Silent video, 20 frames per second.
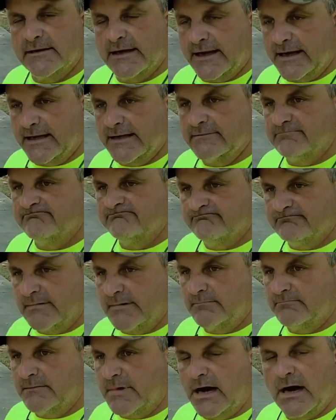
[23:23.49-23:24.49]

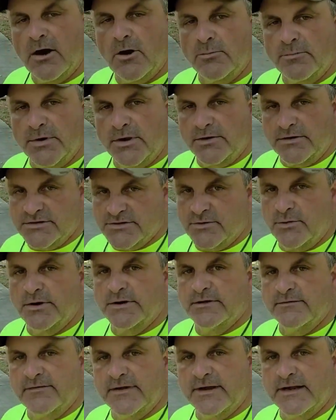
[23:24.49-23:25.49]
and I hope you enjoyed
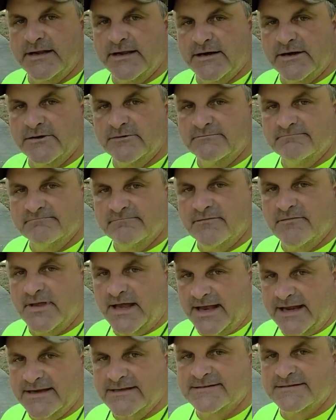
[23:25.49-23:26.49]
the video.
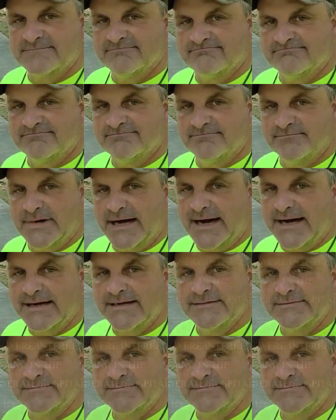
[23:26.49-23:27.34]
Thanks. Bye.